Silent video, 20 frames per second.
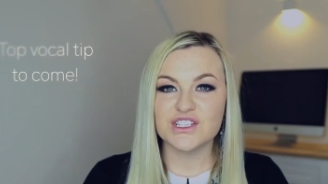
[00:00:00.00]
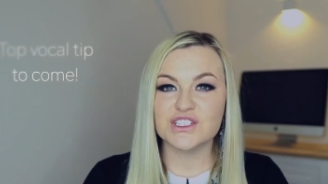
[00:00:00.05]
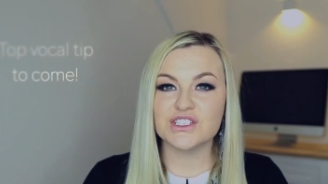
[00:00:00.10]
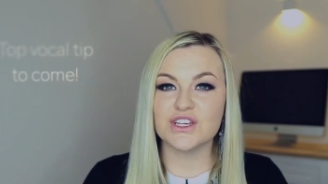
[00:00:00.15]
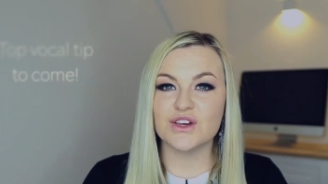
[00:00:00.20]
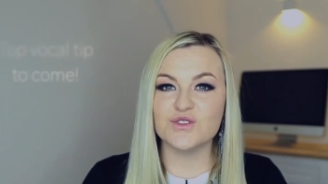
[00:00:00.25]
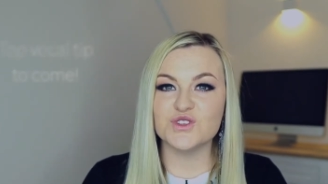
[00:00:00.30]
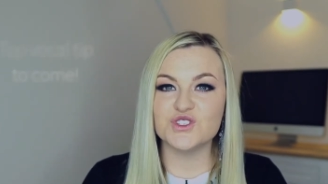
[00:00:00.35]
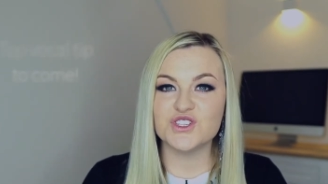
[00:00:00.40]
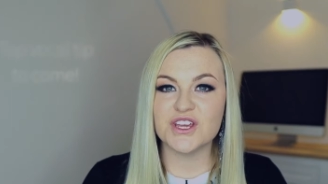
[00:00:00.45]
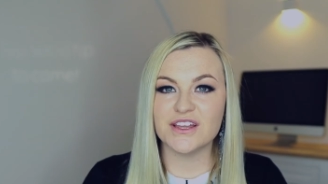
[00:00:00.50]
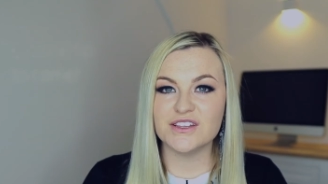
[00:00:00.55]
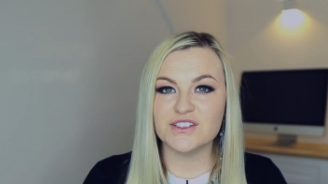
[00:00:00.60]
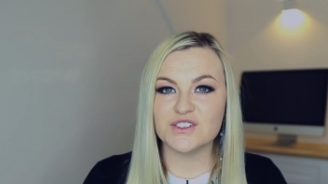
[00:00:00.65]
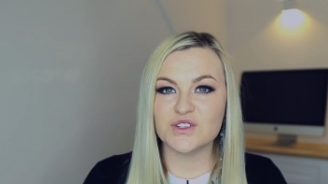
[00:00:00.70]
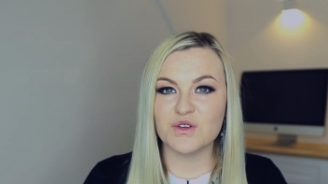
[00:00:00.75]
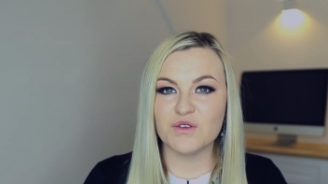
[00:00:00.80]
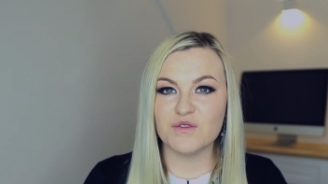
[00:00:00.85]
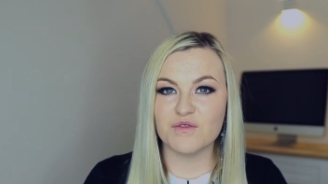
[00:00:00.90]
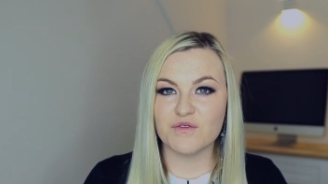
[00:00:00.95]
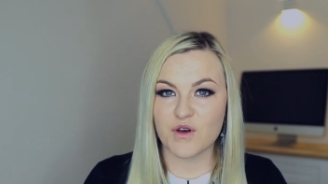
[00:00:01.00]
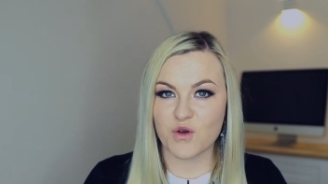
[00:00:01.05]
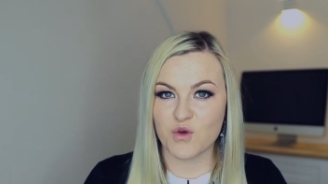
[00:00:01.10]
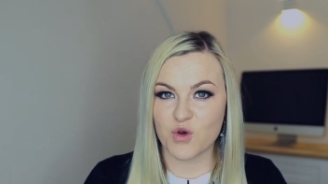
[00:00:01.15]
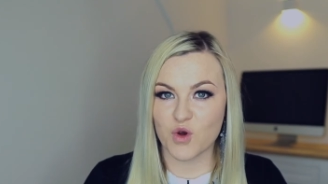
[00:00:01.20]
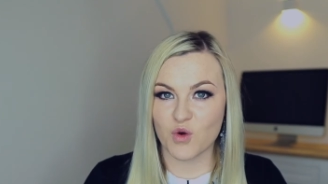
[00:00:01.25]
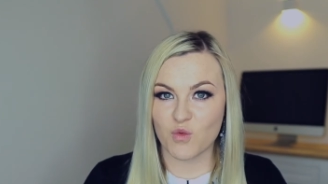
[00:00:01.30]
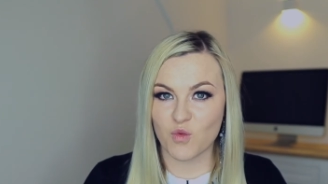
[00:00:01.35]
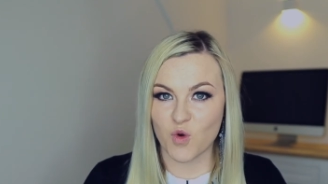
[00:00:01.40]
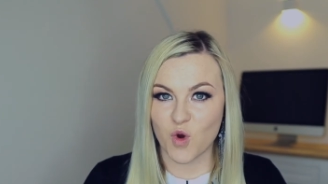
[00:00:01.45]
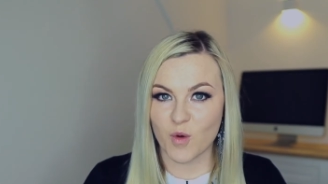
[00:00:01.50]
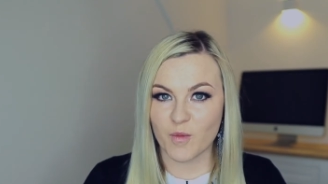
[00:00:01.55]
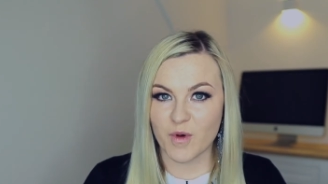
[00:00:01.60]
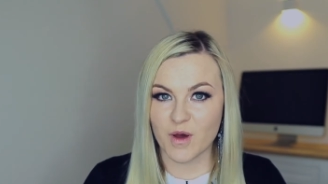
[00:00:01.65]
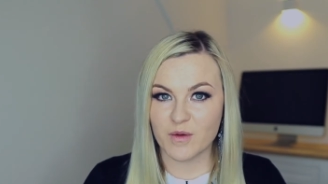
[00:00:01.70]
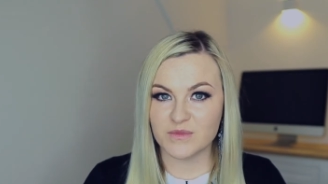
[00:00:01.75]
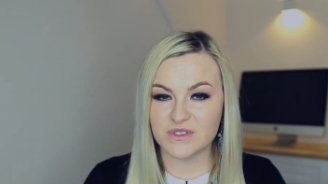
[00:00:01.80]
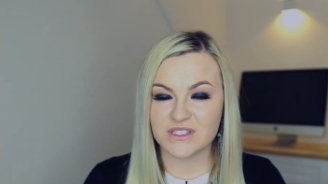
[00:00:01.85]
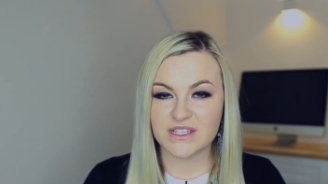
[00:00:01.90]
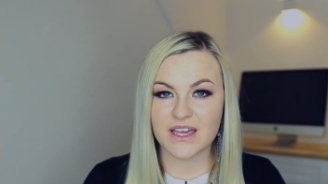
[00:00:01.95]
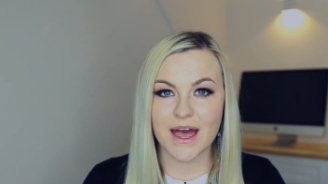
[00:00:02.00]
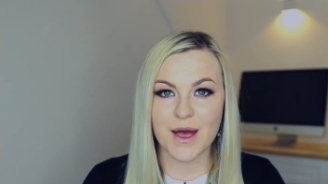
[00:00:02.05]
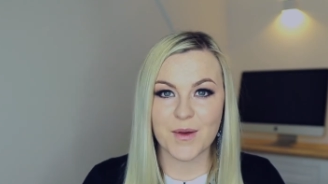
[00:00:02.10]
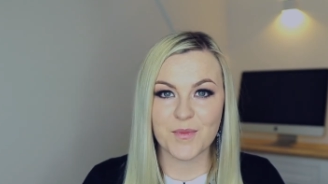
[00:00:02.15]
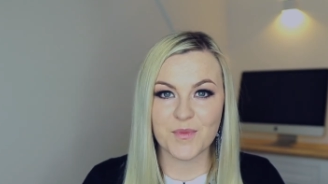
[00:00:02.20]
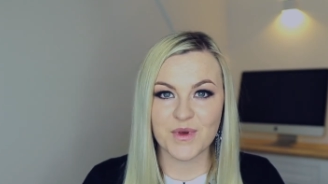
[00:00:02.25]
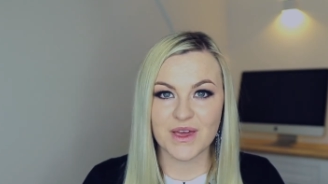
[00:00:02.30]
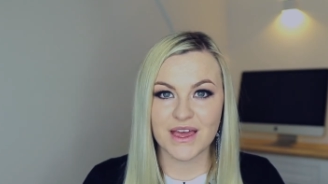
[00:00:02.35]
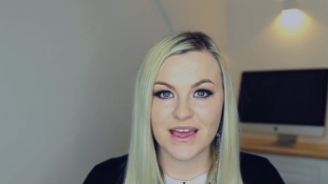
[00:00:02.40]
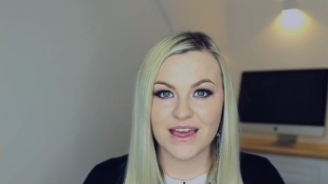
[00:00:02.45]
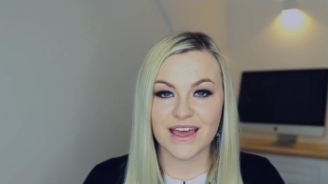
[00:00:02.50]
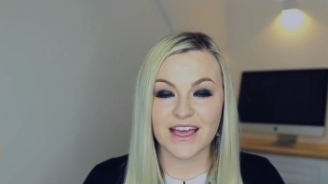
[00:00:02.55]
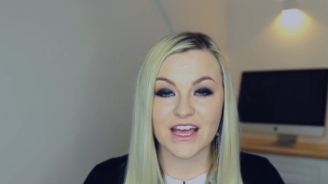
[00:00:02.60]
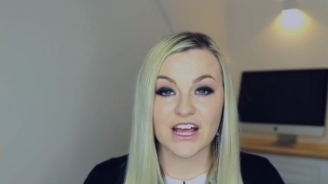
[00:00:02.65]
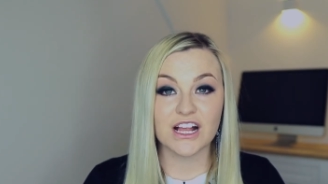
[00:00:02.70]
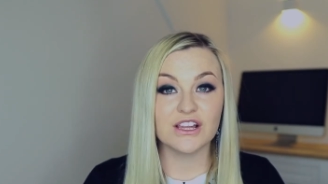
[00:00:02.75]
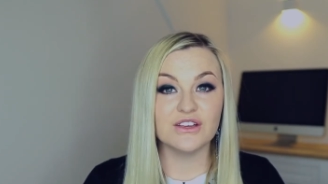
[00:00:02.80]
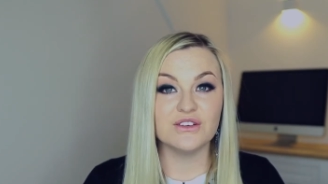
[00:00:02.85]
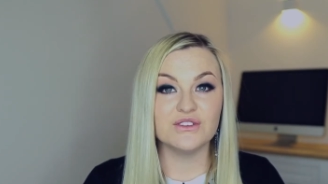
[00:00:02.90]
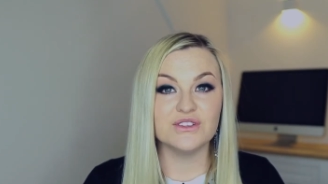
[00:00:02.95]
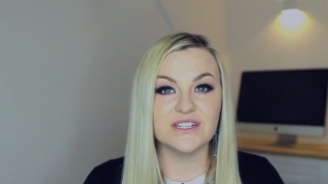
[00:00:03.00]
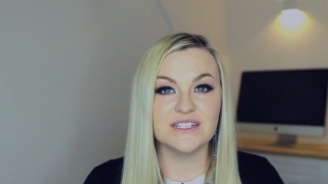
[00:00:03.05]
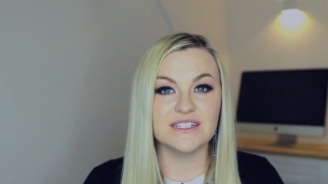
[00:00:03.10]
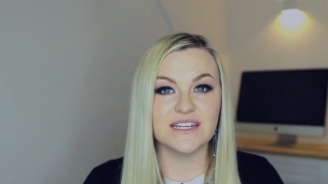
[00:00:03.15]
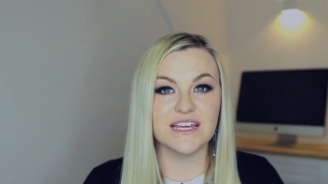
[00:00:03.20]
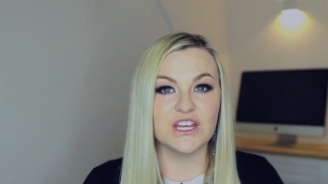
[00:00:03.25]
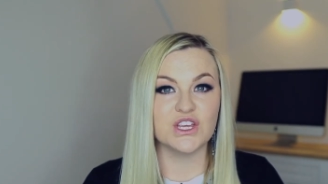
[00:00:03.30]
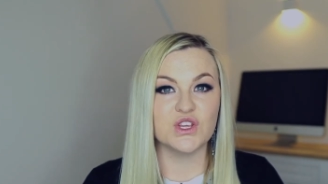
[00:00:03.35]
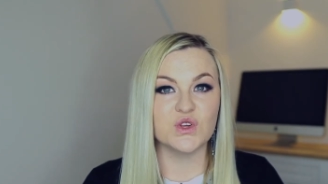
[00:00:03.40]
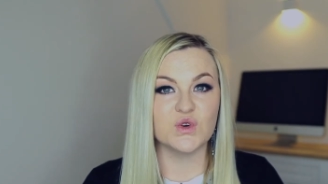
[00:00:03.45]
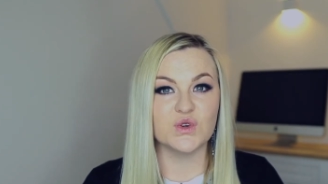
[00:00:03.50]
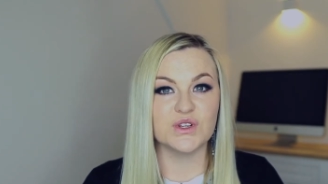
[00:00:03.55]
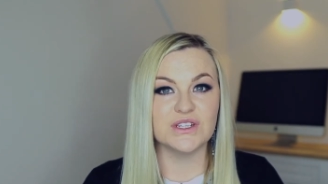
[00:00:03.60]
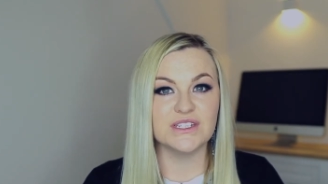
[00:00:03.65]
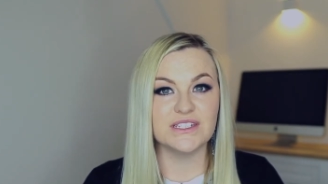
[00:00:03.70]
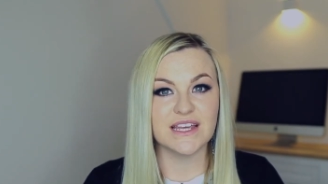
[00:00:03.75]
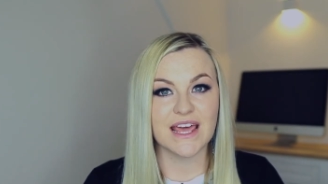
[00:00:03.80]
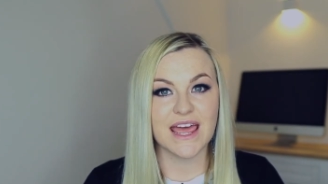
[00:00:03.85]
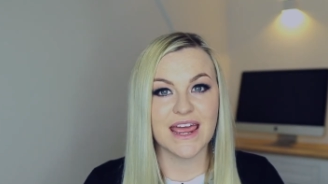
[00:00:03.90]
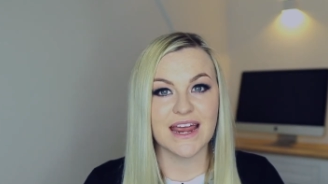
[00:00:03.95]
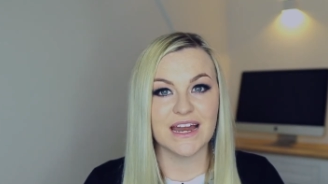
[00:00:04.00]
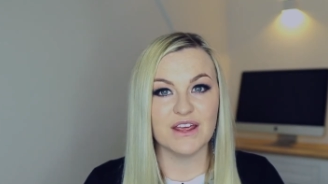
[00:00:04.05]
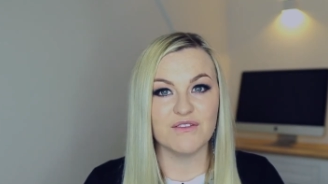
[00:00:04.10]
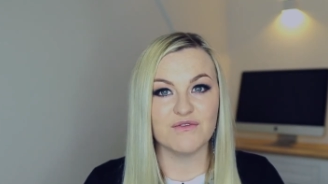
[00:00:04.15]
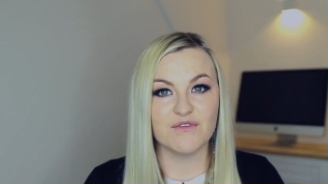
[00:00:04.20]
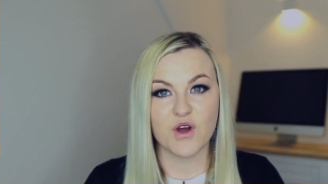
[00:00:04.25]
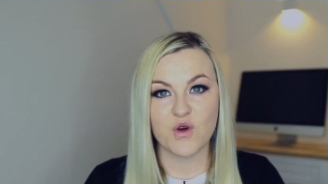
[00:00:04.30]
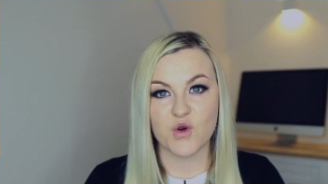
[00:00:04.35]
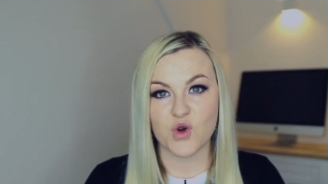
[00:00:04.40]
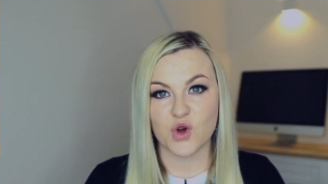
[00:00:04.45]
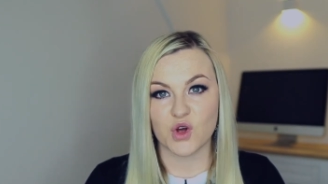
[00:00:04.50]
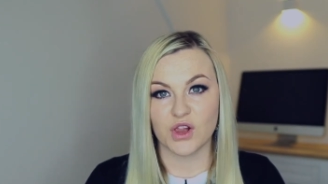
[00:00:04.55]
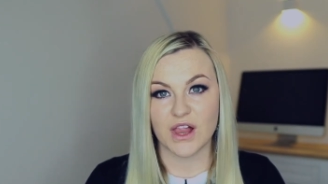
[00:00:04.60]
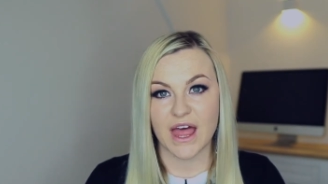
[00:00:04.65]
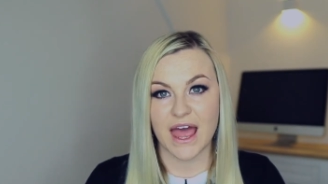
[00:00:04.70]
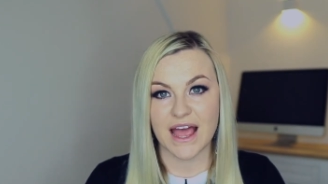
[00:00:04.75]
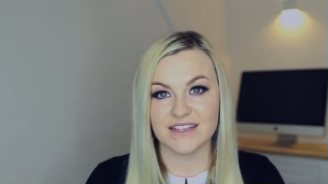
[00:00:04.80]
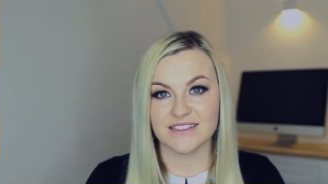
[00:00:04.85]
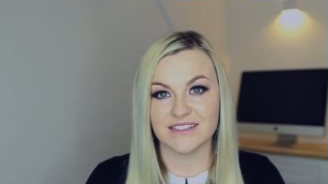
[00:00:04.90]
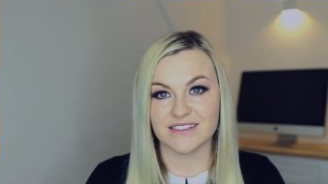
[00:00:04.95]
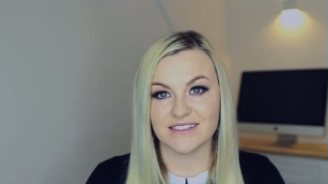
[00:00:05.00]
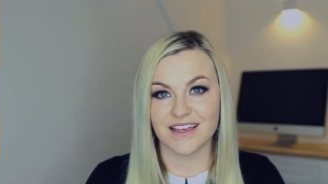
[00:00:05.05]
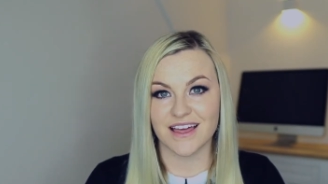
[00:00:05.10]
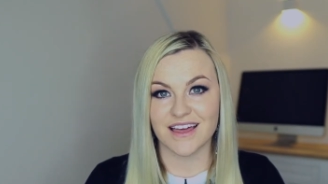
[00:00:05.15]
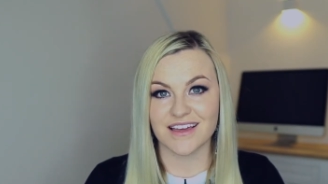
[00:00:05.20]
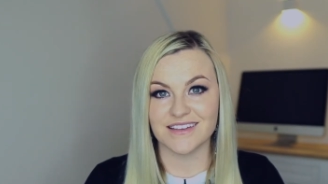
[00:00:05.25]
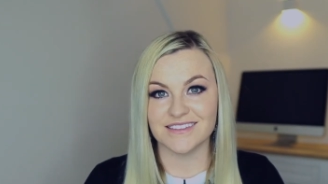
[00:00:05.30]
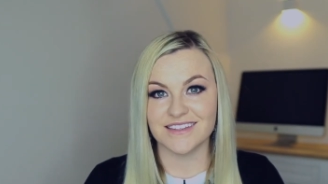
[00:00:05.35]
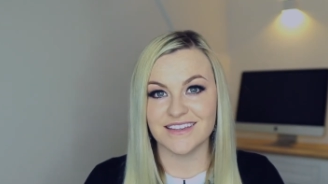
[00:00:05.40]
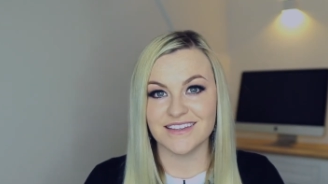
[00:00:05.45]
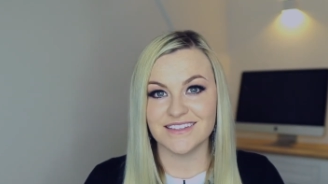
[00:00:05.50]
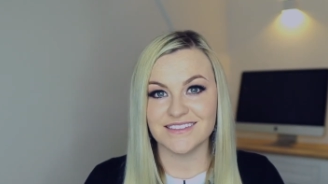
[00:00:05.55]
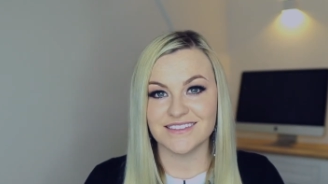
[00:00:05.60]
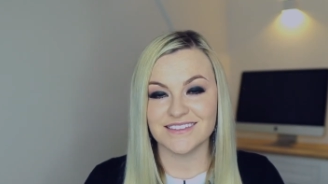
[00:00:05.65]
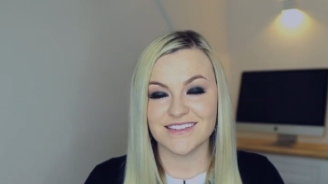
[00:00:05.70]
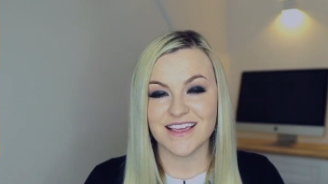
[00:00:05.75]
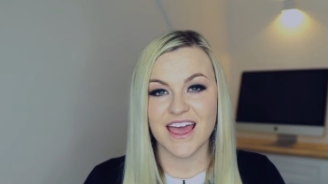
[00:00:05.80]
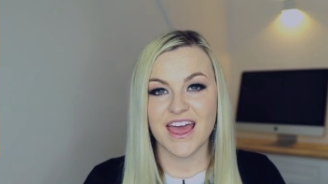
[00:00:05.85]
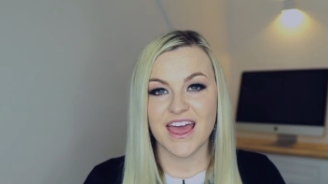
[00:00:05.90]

So gentle vocal warm-ups can be included in your daily vocal exercises.